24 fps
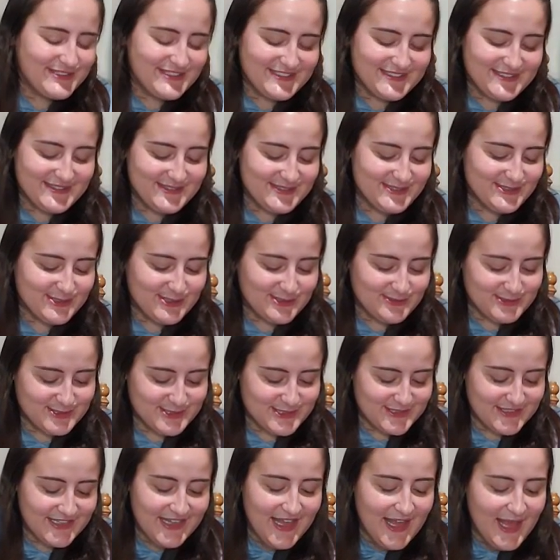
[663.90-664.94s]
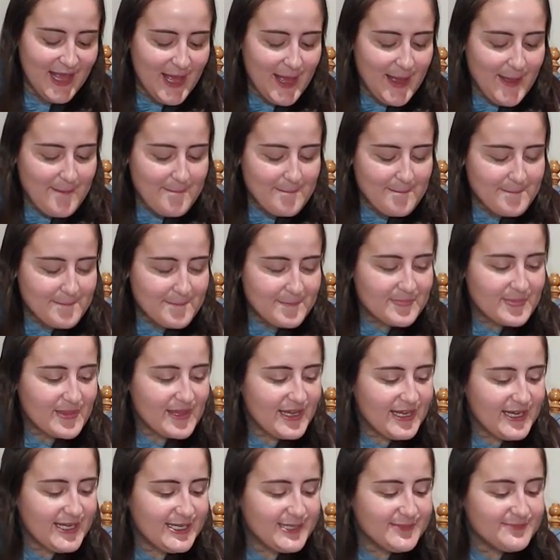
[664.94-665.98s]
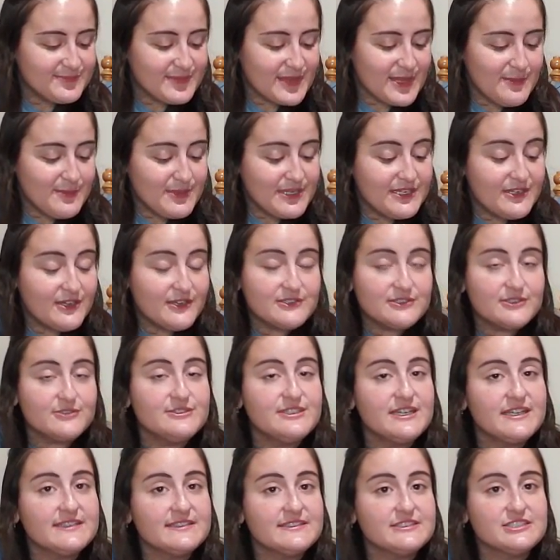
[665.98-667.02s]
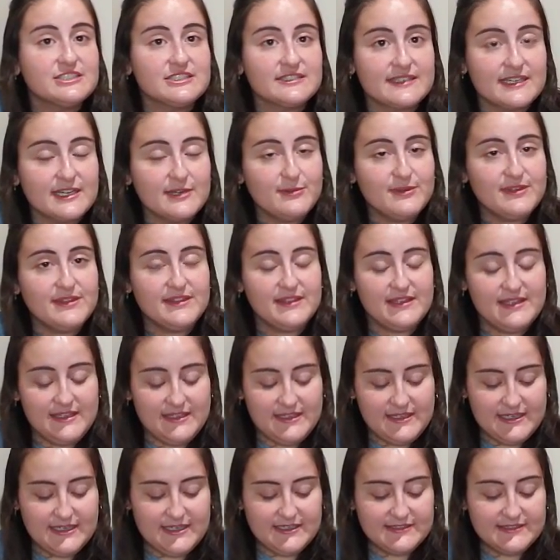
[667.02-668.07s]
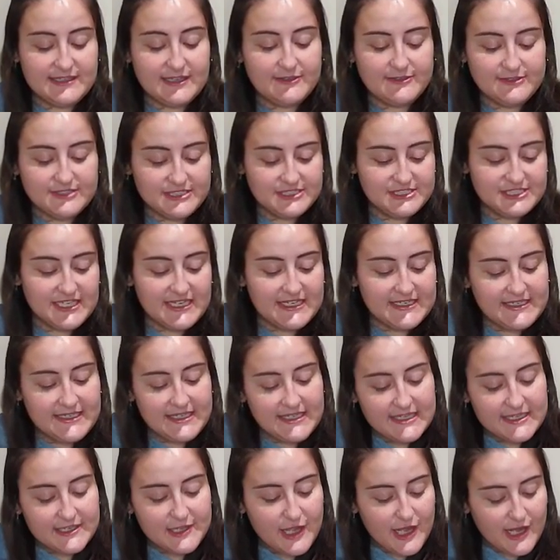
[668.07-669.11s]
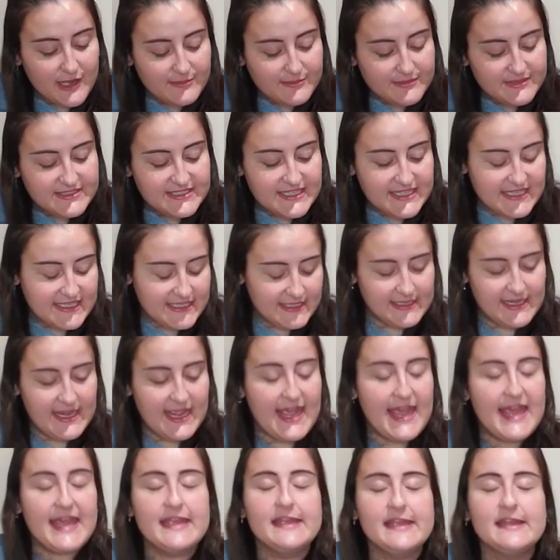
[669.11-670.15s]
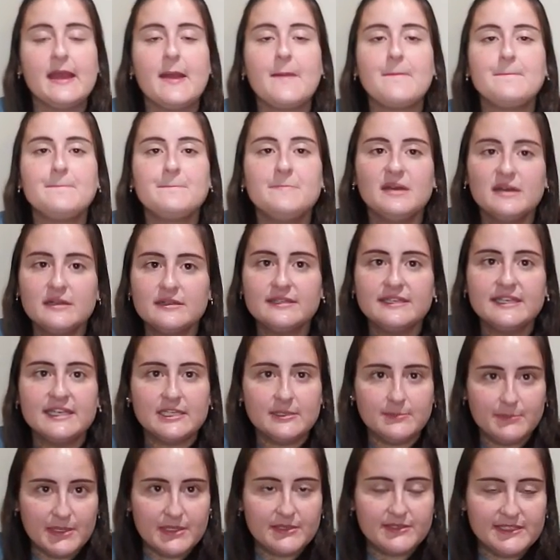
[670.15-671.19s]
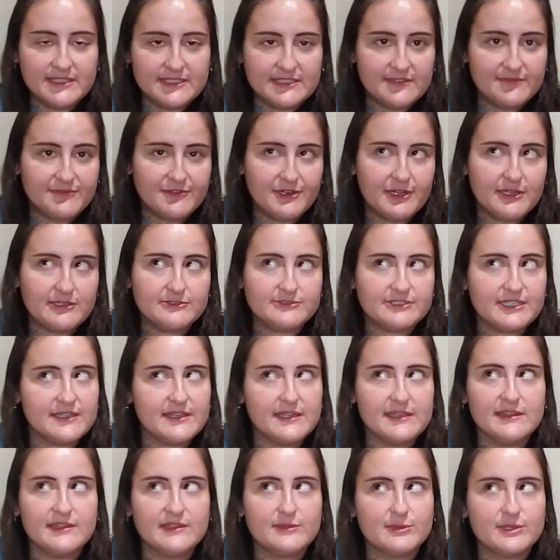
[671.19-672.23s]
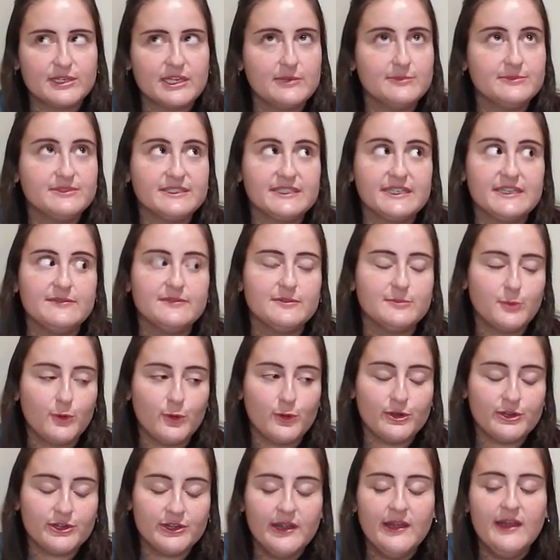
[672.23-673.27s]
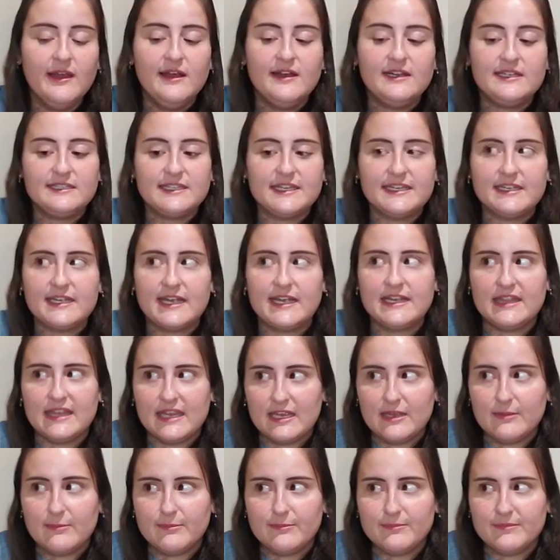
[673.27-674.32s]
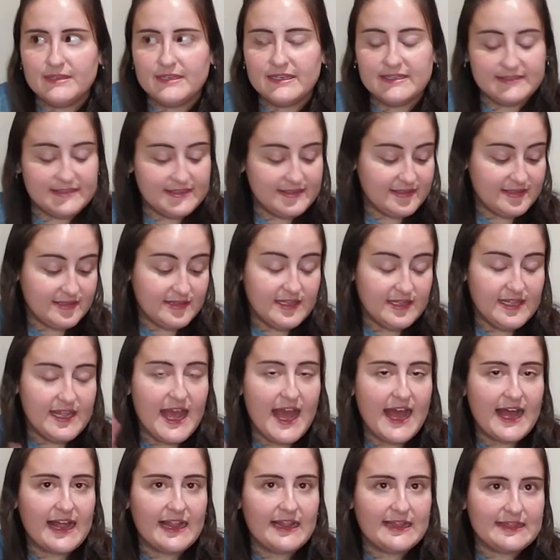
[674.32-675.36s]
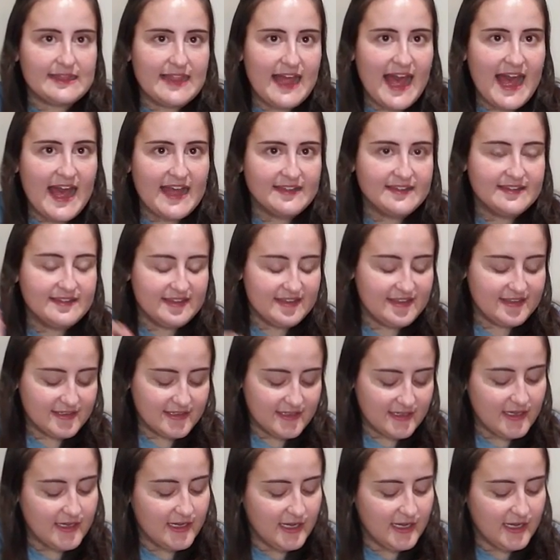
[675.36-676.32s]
as a description. But it also does, just like with the soft and shiny, it comes in a million different colors. I think this one comes in even more. Like, I think because it's the classic,